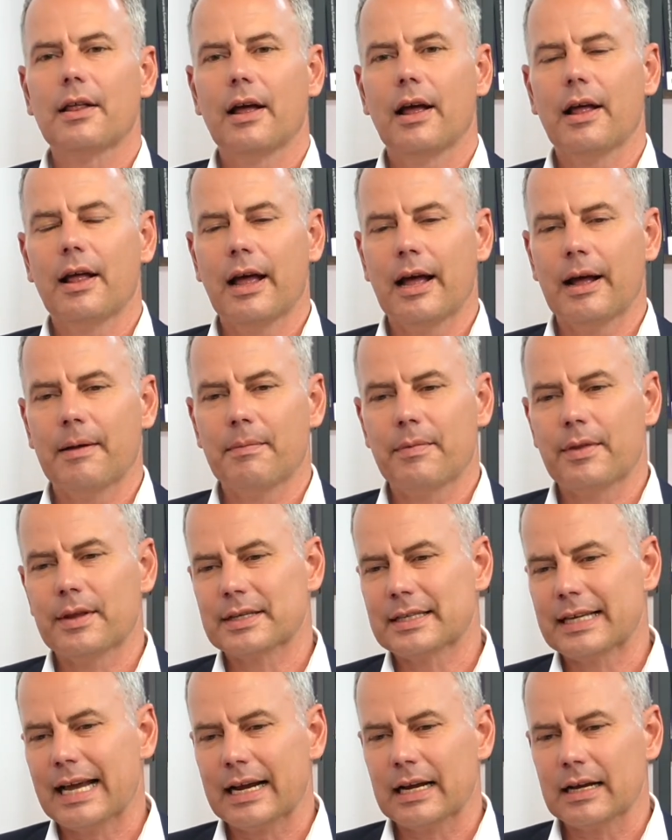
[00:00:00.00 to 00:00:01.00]
Um, the
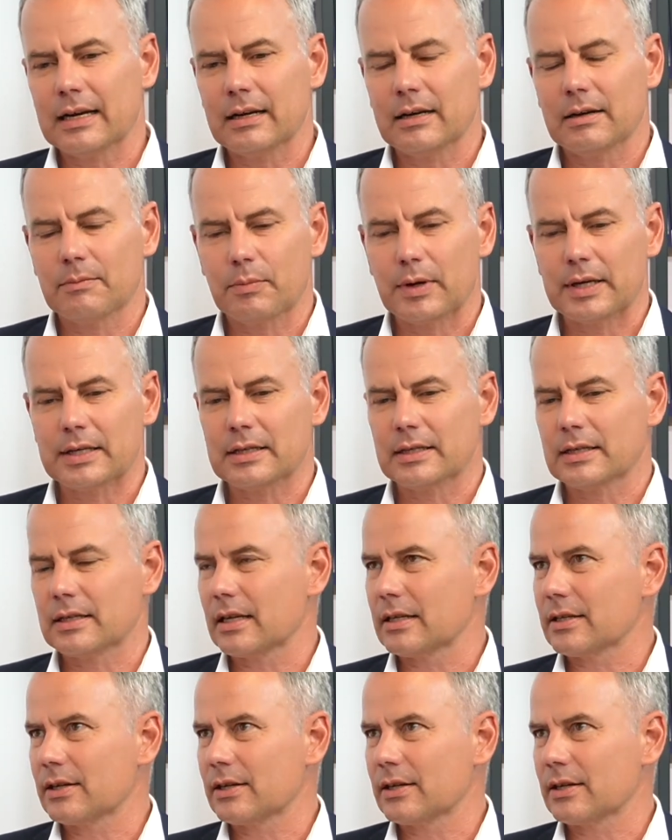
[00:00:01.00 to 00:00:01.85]
second business is